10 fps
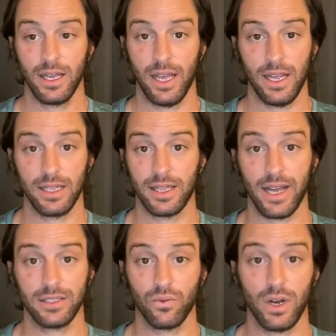and
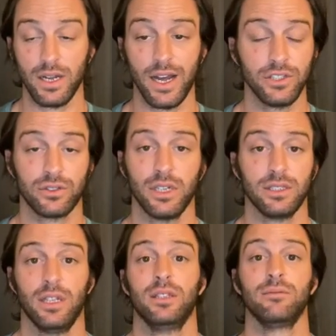that's why i
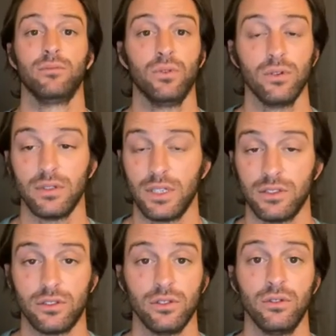stress nothing more than
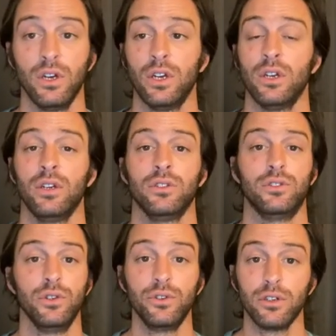to
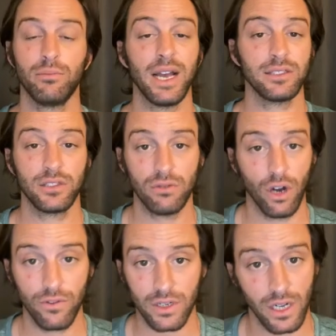do your best to
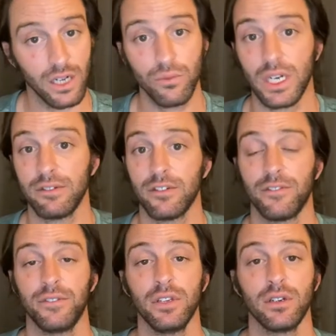overcome whatever
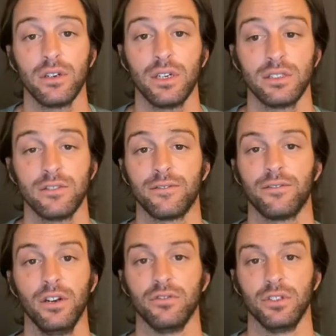fear is in
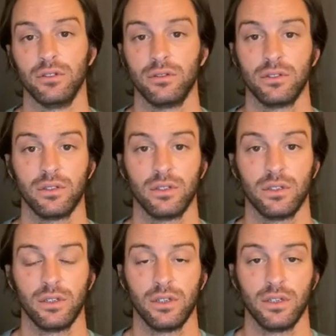front of you
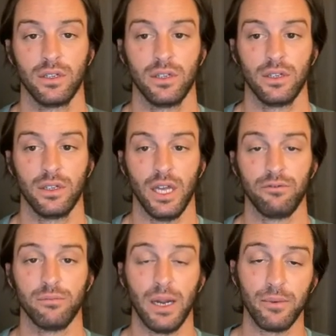and
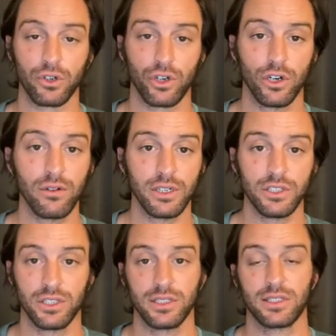remember
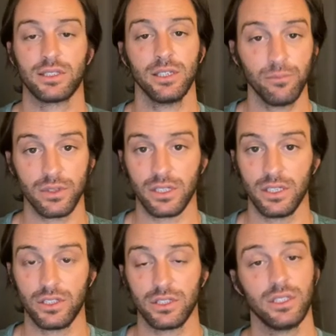courage is simply
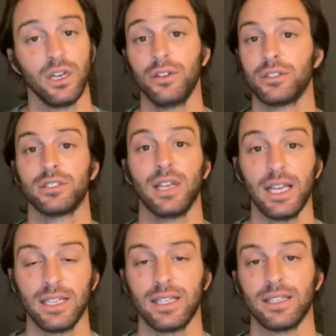just the
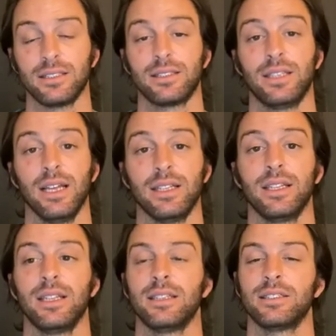understanding that that
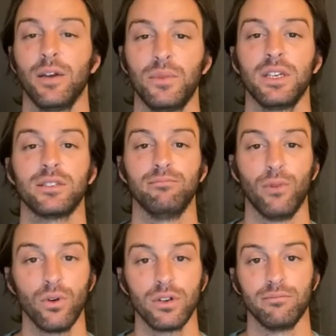something is
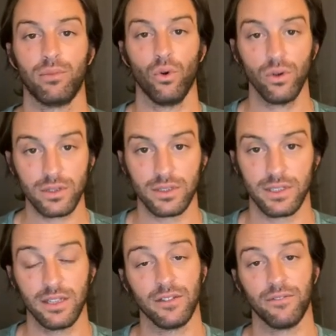more important
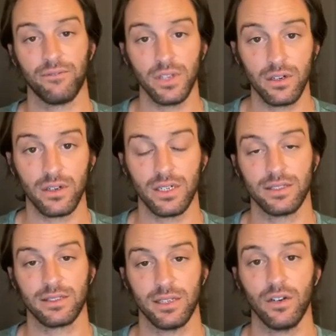than the fear
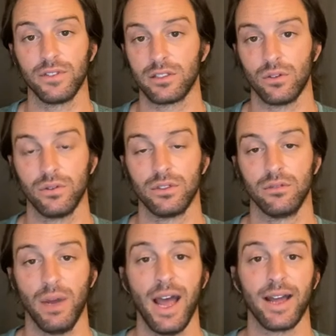itself that's holding you
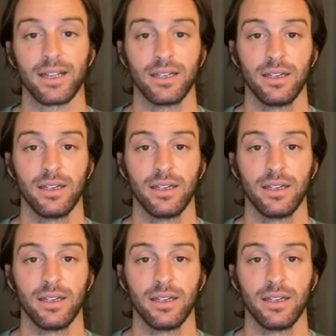back.